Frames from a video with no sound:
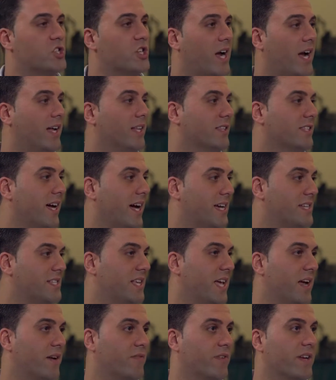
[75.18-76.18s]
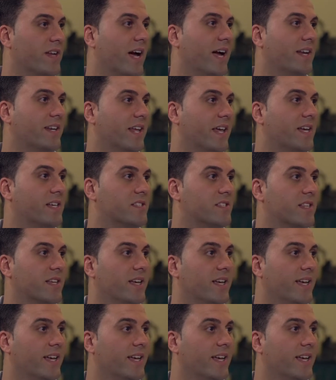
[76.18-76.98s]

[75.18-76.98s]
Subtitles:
child dies every 9 days